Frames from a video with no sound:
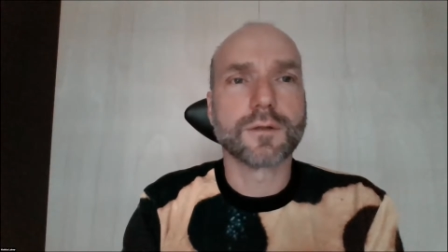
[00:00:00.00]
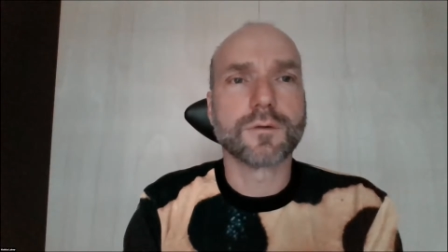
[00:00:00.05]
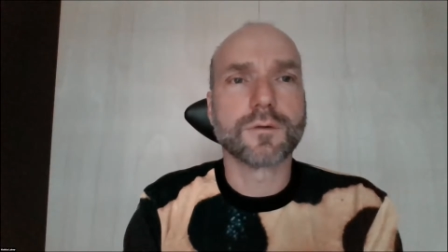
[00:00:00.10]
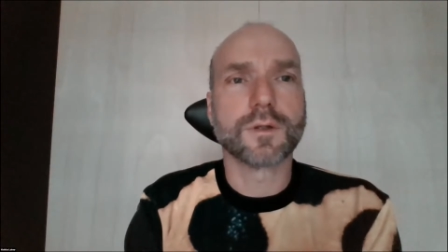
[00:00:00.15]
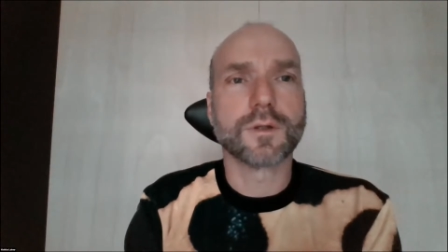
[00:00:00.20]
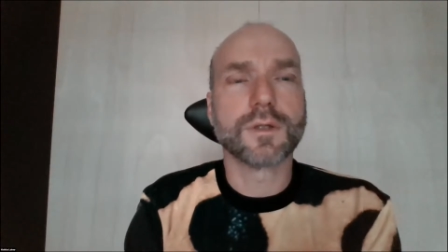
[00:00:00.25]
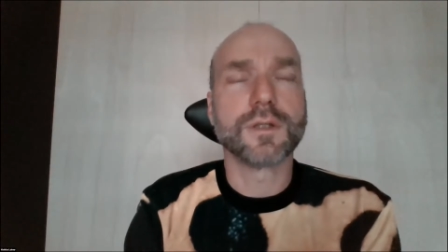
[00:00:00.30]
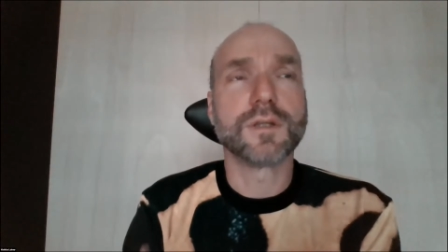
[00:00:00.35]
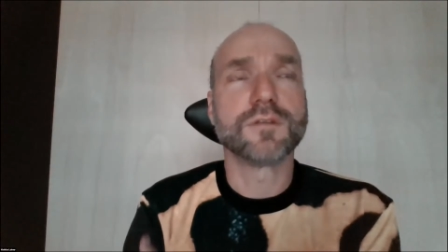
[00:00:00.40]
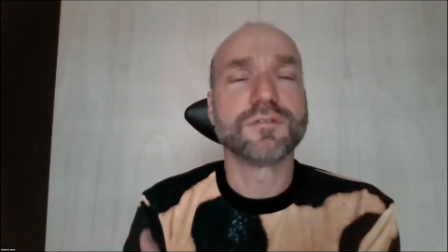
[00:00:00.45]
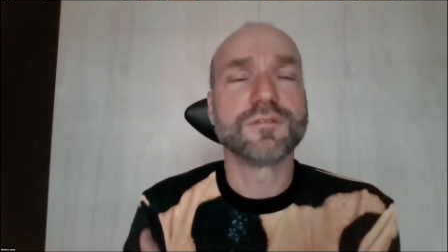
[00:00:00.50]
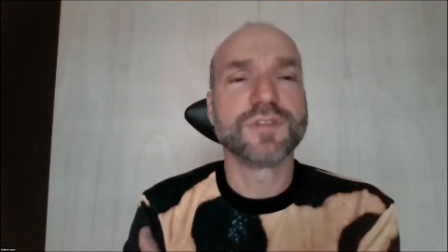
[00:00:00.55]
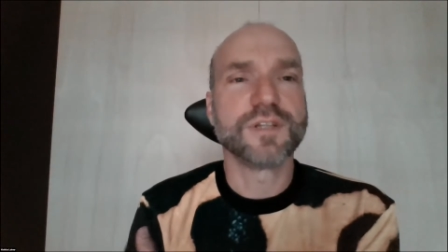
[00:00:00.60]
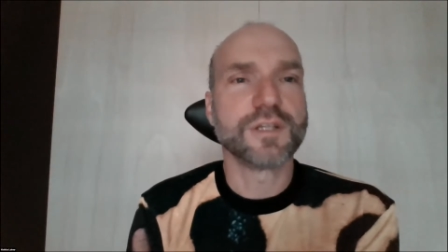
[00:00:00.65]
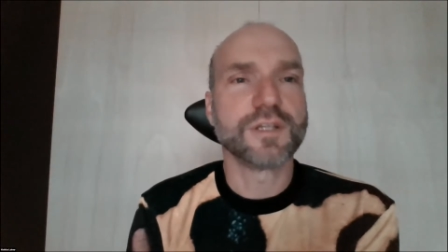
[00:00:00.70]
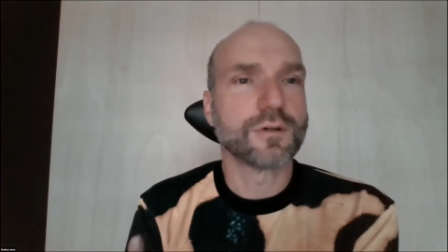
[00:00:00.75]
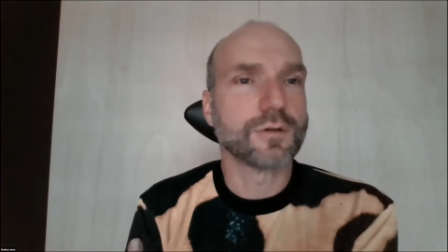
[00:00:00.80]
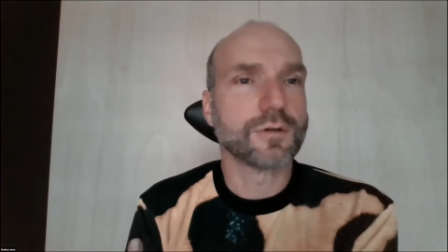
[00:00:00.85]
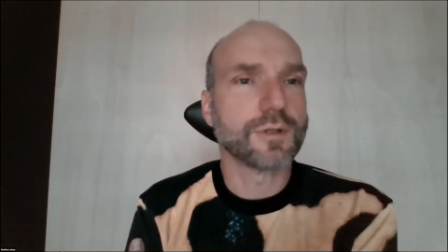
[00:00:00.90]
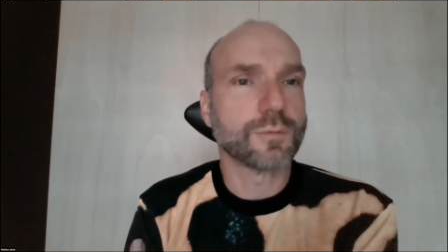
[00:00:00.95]
in the
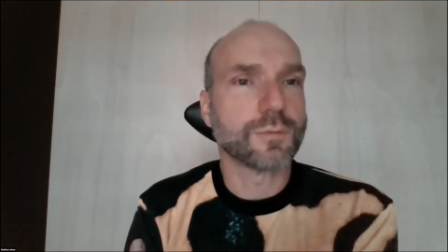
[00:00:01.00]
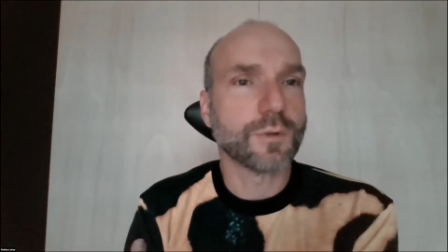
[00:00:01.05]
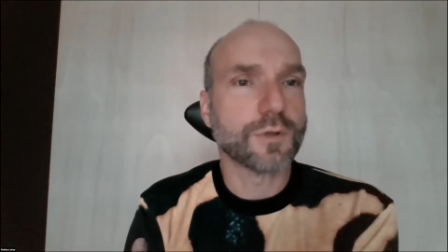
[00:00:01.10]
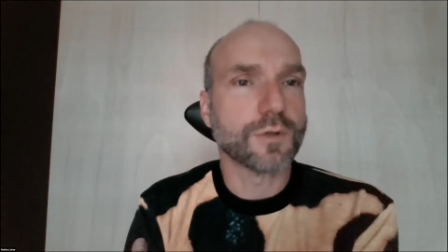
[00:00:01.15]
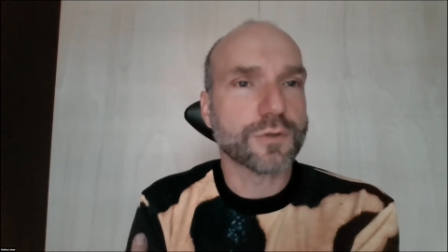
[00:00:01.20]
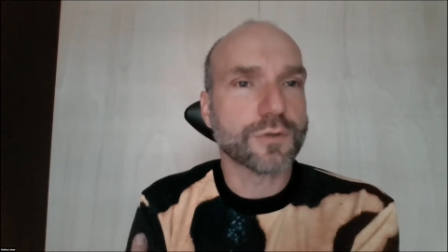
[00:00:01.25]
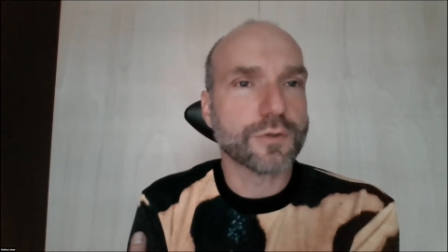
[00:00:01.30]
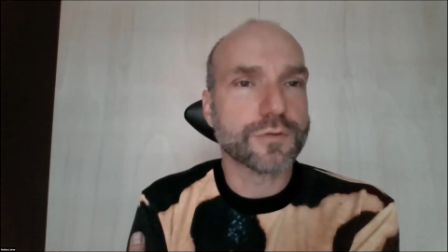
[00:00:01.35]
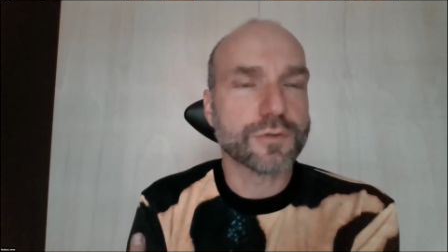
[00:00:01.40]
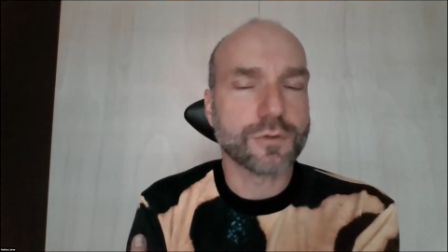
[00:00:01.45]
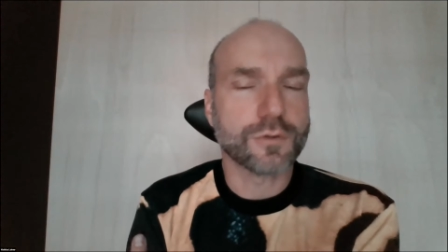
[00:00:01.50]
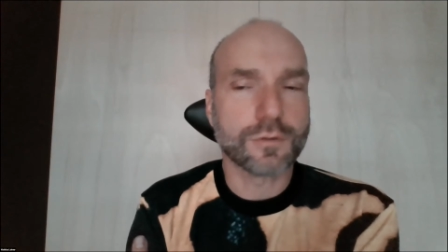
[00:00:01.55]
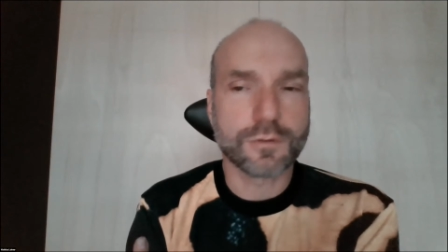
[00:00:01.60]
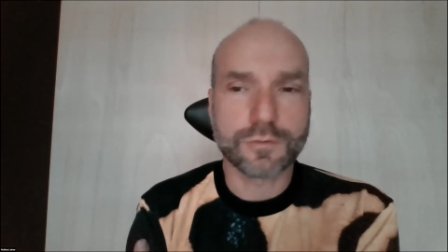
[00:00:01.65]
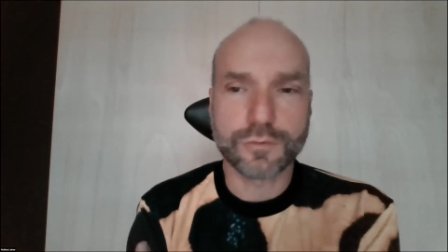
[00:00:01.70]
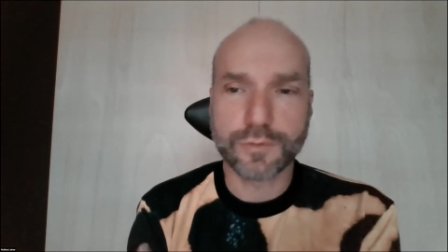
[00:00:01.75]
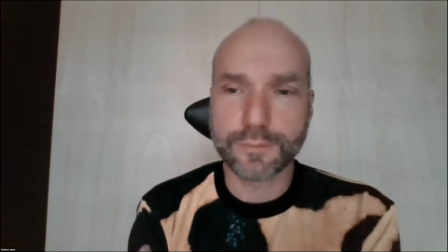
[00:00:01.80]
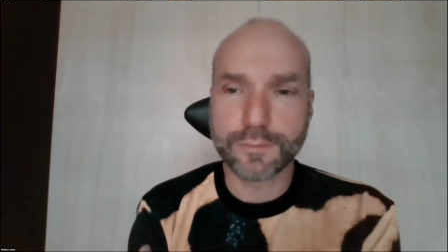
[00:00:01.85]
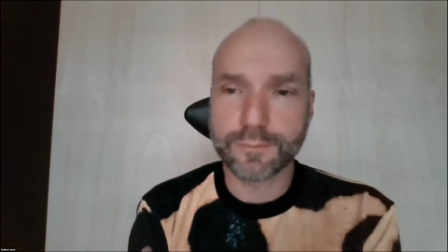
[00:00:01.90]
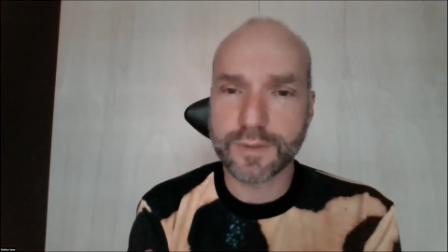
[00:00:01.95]
video, it was also
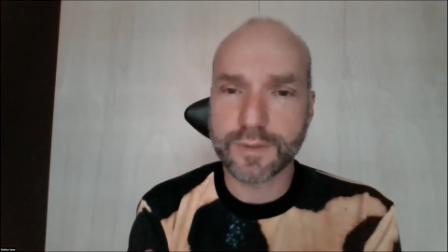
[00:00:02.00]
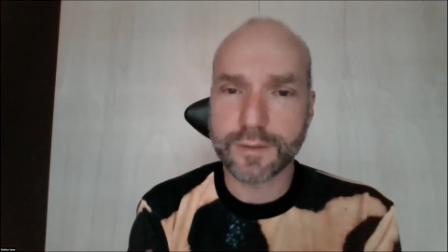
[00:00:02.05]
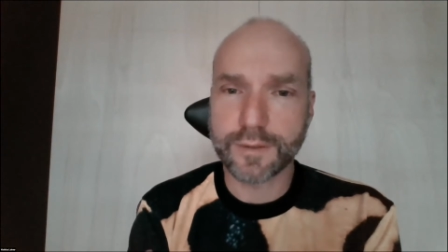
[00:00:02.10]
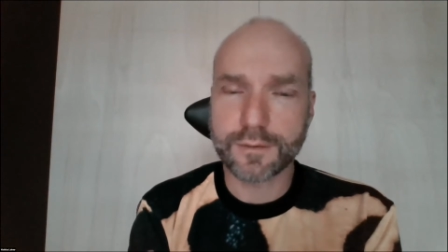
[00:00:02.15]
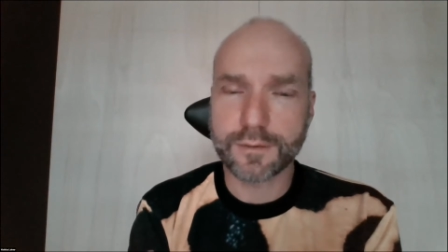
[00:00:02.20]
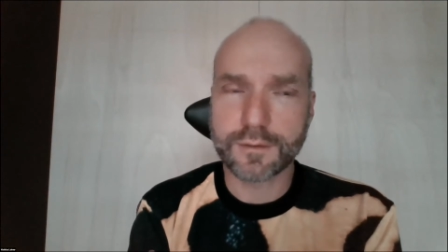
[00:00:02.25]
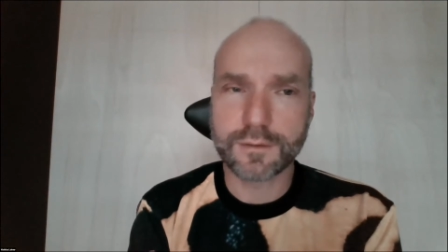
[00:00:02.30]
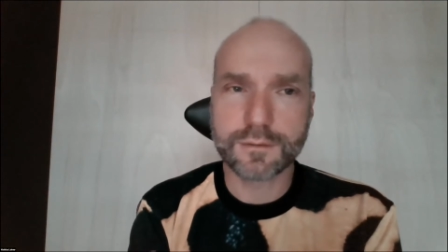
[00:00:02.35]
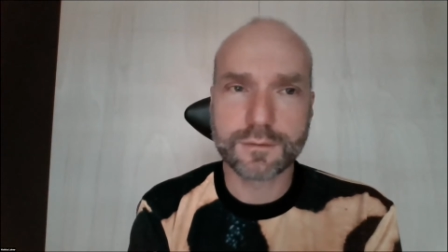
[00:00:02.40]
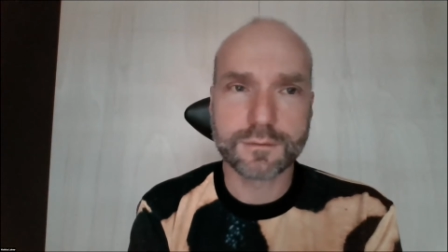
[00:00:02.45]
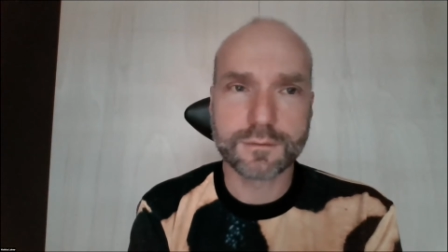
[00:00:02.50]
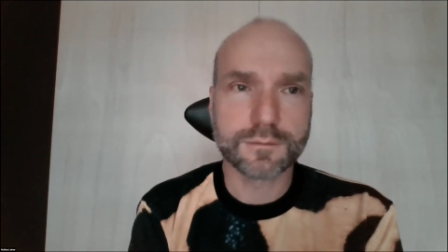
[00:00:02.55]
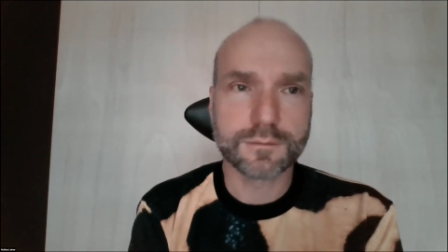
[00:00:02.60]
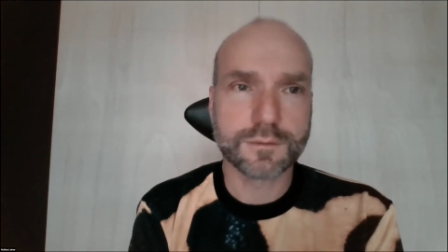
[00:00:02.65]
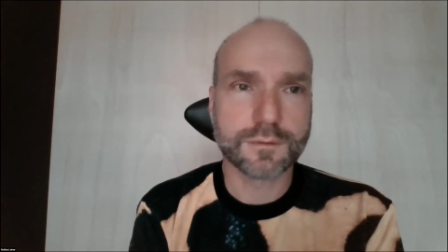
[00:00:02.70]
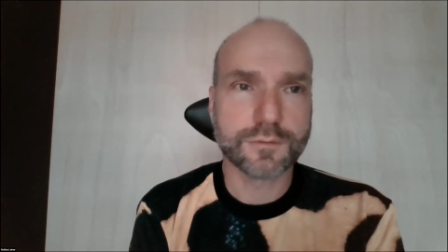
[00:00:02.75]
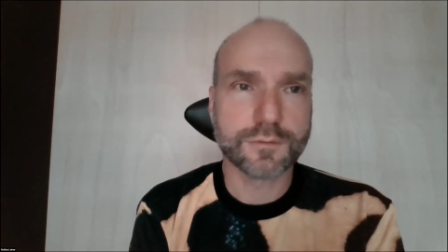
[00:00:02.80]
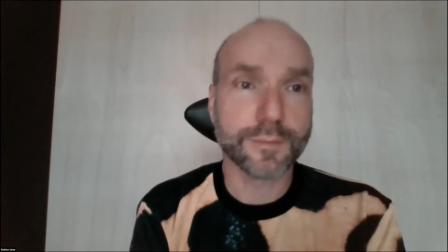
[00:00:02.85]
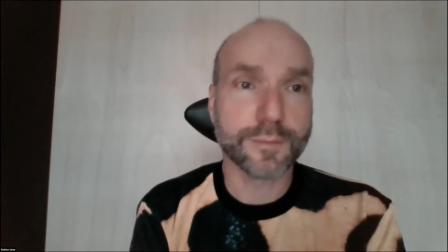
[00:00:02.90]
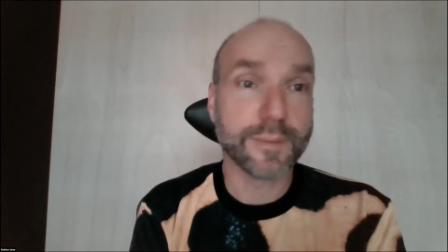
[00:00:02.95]

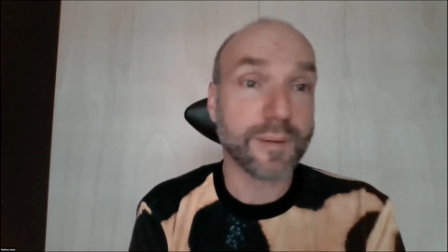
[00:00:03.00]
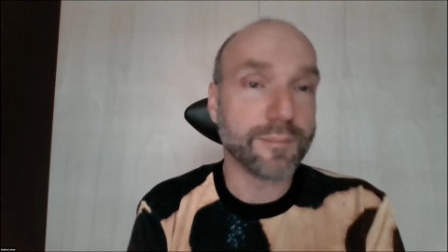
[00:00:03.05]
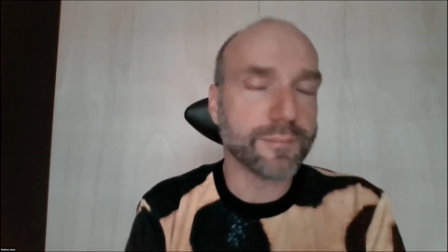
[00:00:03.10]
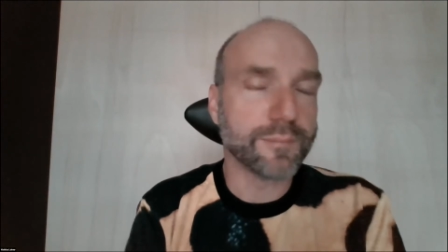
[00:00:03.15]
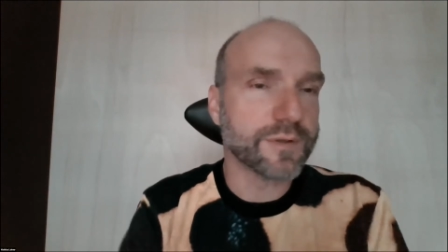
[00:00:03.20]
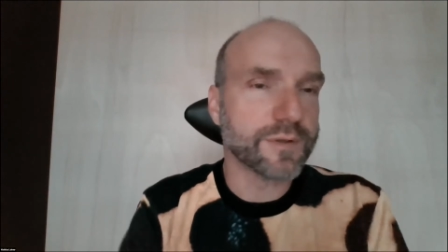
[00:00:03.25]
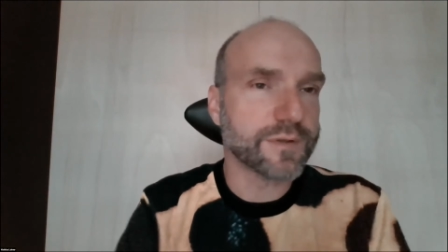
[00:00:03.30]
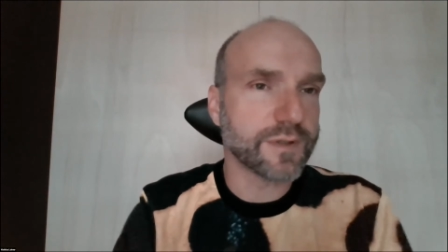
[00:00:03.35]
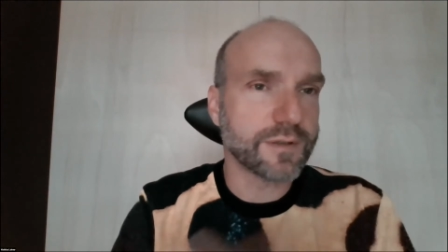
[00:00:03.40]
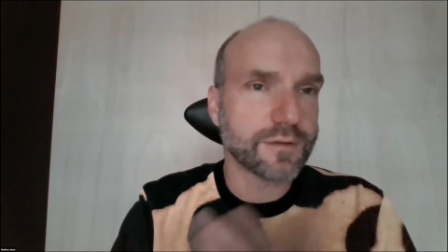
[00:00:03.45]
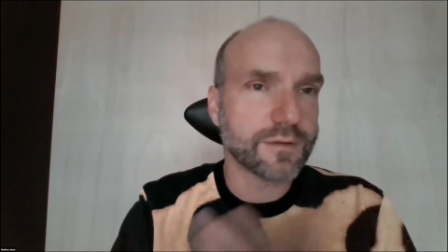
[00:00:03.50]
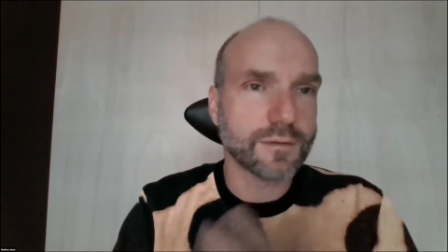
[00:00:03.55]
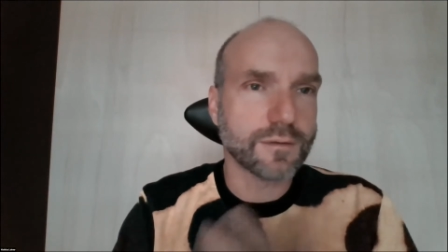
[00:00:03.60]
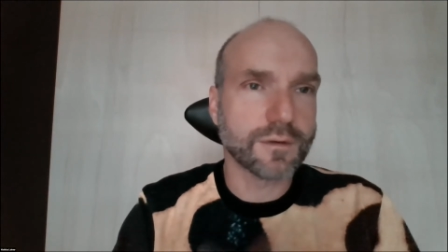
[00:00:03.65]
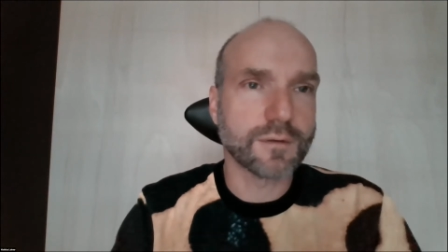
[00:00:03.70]
remembered that,